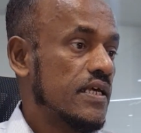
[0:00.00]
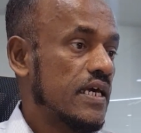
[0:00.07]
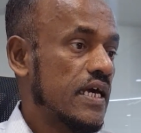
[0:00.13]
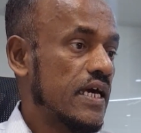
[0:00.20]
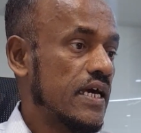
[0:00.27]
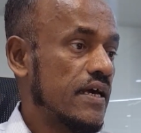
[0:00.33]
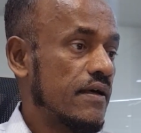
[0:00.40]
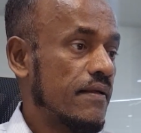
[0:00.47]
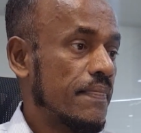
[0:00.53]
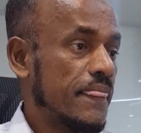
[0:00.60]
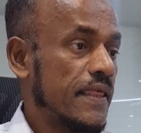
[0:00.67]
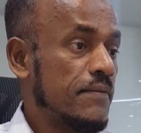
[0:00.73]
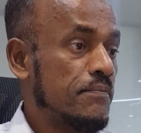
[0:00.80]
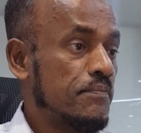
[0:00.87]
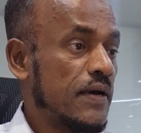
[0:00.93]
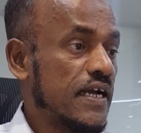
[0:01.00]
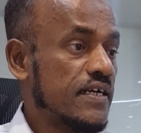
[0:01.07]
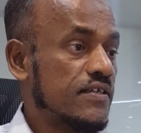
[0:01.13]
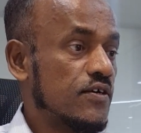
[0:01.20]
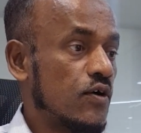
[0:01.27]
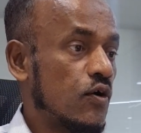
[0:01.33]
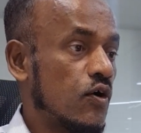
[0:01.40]
And
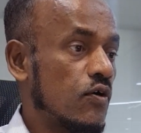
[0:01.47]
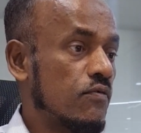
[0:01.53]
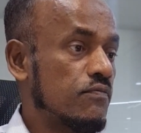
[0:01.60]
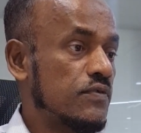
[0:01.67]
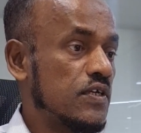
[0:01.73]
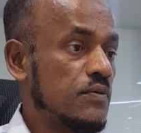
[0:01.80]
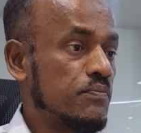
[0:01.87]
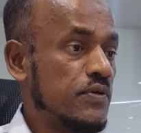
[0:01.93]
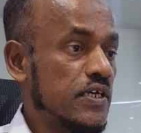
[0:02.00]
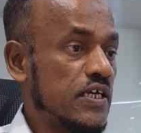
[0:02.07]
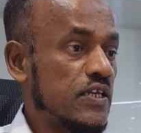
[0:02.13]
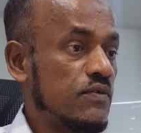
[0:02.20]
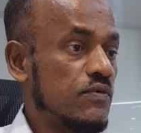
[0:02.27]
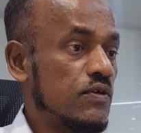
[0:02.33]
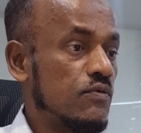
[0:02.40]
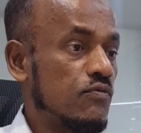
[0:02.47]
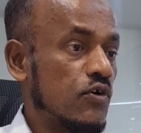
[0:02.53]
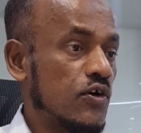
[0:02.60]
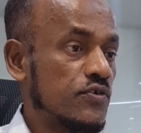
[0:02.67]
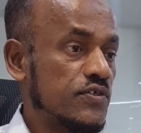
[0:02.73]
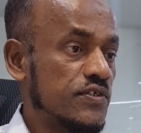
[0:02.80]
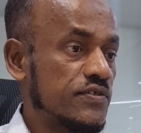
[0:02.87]
impact of the peer review
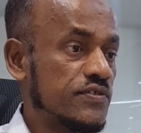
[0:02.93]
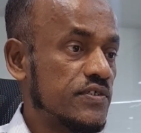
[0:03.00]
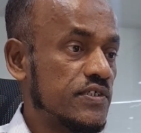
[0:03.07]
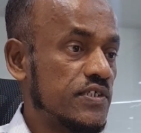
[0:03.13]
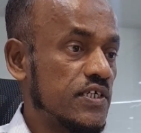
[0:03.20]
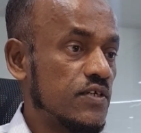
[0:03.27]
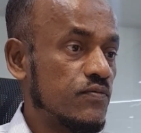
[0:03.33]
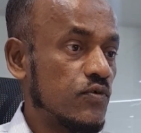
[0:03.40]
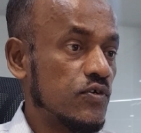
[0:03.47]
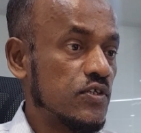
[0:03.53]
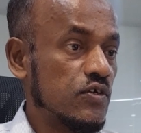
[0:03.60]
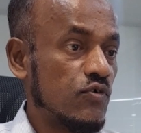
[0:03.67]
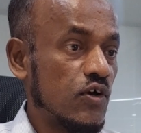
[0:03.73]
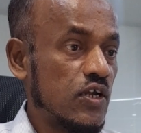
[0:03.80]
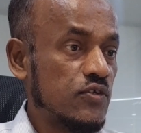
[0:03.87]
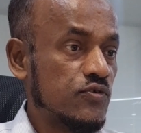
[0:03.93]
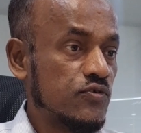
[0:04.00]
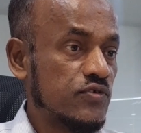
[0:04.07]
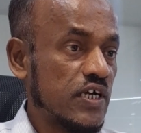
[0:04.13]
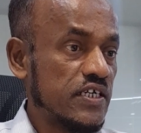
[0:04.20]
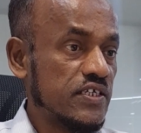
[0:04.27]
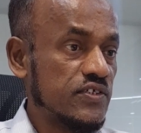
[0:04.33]
was studied for the Royal
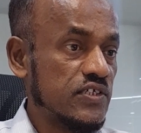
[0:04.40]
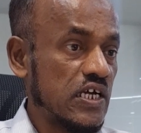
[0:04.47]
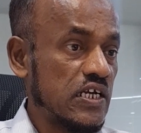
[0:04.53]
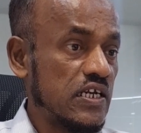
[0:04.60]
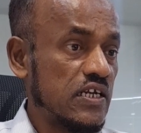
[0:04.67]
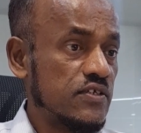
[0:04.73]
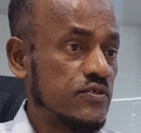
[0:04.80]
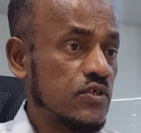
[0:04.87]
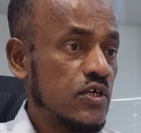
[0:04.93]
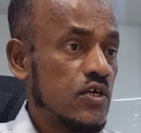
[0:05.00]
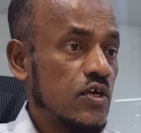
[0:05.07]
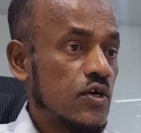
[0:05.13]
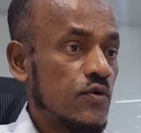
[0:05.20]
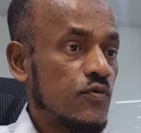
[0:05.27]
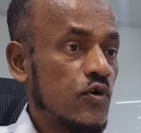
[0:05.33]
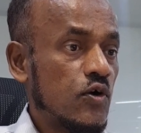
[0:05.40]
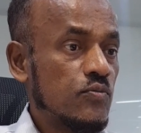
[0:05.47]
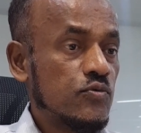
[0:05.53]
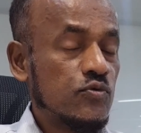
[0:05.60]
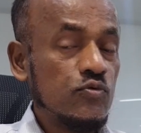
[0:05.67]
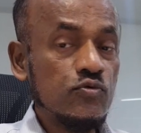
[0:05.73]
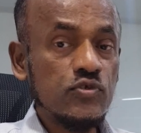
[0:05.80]
Society journals
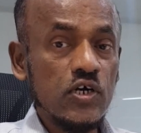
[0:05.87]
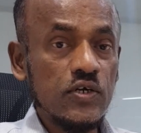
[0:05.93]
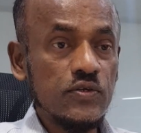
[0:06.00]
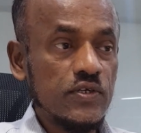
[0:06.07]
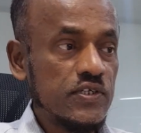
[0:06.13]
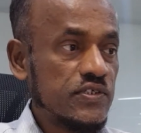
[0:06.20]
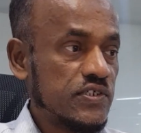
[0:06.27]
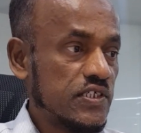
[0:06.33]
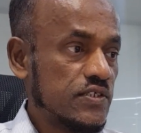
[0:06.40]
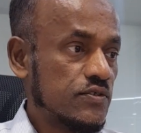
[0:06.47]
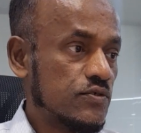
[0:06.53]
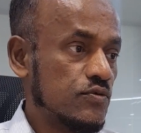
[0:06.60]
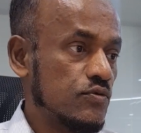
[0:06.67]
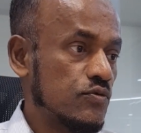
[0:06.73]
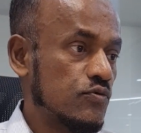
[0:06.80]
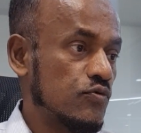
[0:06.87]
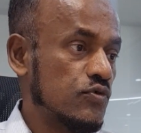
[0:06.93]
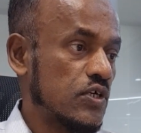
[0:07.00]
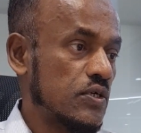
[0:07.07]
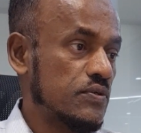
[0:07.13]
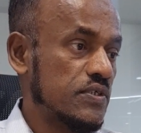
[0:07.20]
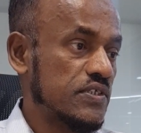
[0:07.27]
from 2006 to
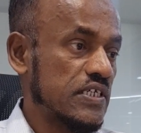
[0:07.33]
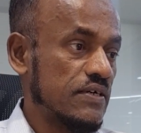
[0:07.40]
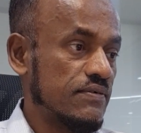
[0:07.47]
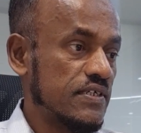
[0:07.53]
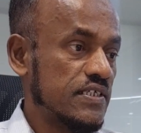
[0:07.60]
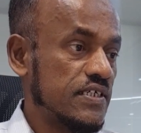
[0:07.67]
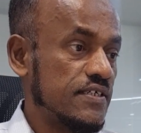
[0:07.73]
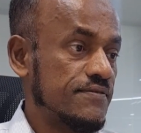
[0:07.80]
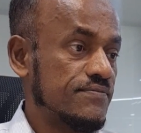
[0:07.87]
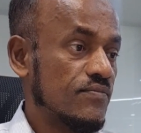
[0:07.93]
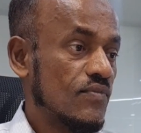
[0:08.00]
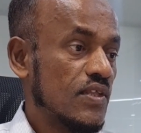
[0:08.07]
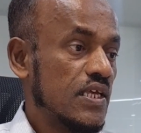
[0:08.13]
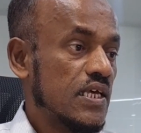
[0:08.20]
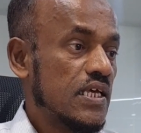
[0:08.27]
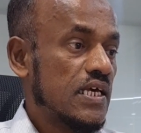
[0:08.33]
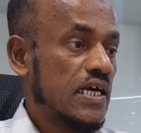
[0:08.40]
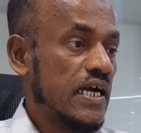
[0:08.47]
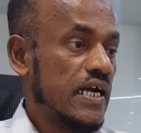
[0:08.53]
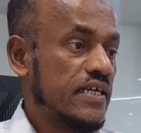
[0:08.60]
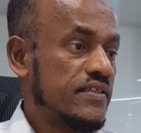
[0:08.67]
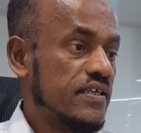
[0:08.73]
2017,
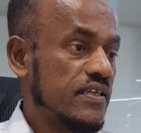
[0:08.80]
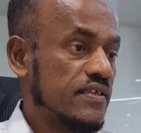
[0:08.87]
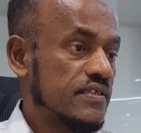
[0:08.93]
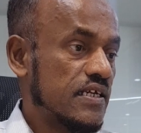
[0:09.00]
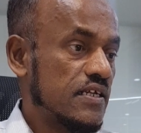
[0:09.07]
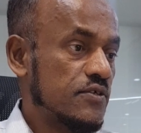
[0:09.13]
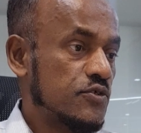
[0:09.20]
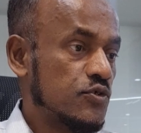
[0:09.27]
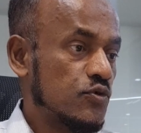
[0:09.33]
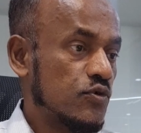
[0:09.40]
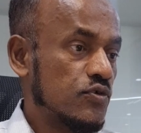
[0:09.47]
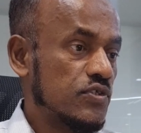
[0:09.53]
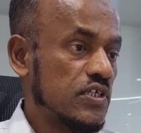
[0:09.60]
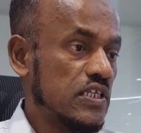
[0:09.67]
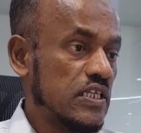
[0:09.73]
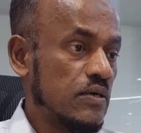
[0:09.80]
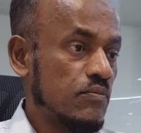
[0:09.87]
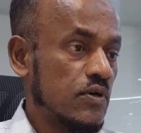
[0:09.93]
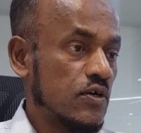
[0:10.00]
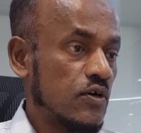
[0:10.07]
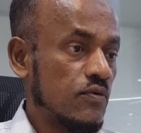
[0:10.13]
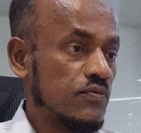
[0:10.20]
and the results showed the
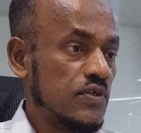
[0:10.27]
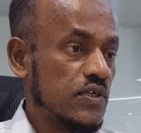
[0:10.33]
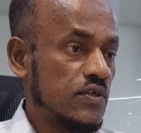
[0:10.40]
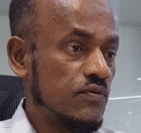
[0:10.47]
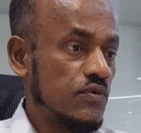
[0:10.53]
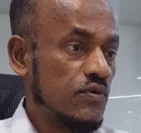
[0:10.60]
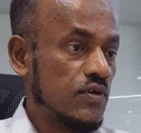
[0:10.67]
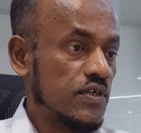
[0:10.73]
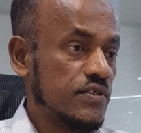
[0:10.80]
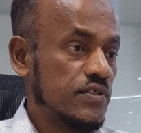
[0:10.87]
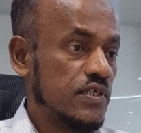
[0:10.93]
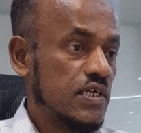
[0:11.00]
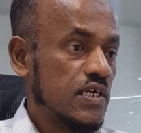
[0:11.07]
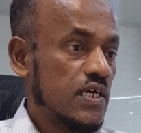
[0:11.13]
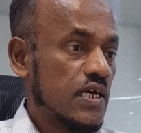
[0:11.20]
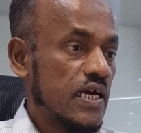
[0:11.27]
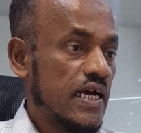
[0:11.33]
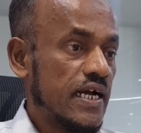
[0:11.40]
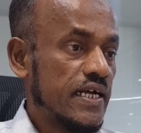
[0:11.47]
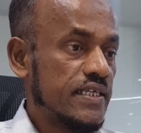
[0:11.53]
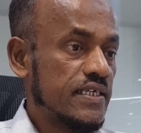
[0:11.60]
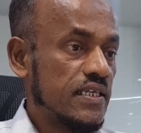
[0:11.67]
number of the reviewers
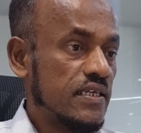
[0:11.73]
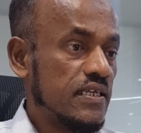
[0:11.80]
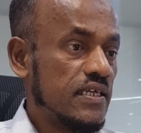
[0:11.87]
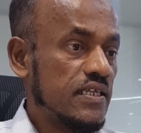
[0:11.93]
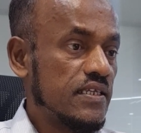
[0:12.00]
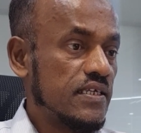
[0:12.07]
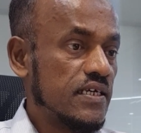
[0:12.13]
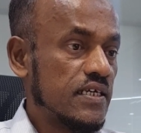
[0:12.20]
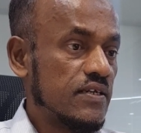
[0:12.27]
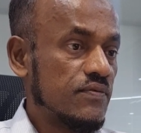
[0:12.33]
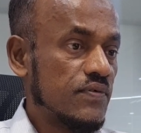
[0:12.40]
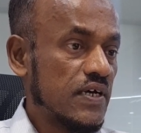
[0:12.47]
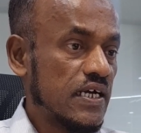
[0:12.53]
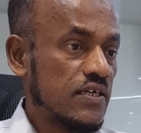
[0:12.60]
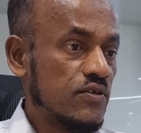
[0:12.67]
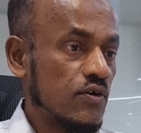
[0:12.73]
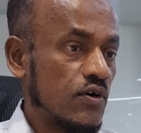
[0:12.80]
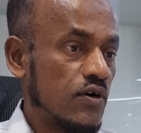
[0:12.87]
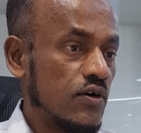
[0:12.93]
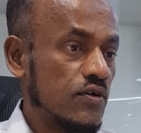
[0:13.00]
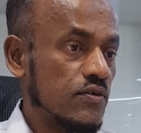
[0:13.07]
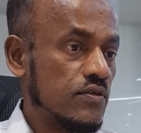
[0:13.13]
had linear effect
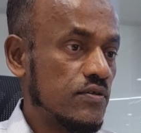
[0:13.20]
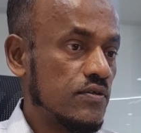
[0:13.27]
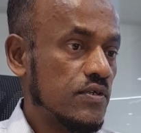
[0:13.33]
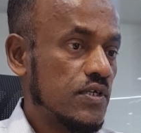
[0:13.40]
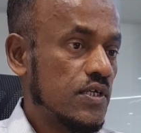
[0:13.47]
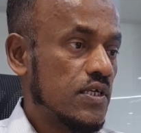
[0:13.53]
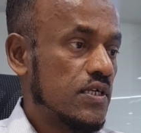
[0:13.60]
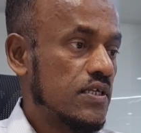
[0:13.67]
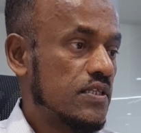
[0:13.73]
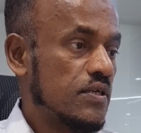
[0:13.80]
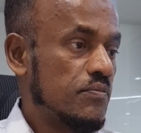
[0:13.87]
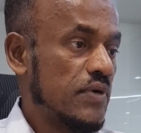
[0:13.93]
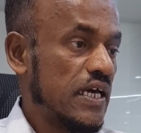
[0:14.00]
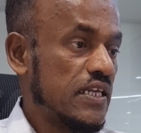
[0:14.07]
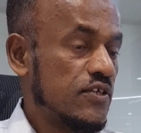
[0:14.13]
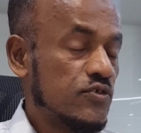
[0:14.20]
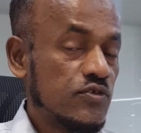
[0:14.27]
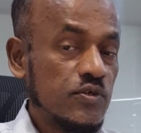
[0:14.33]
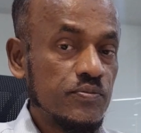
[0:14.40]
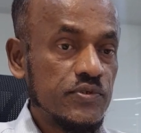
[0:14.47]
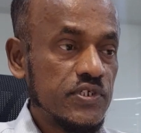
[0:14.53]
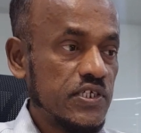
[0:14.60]
on the
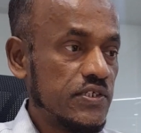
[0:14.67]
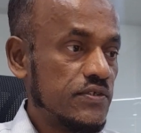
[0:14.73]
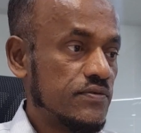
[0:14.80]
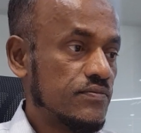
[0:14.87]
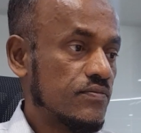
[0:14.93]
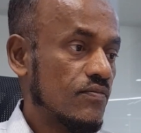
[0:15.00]
manuscript chain.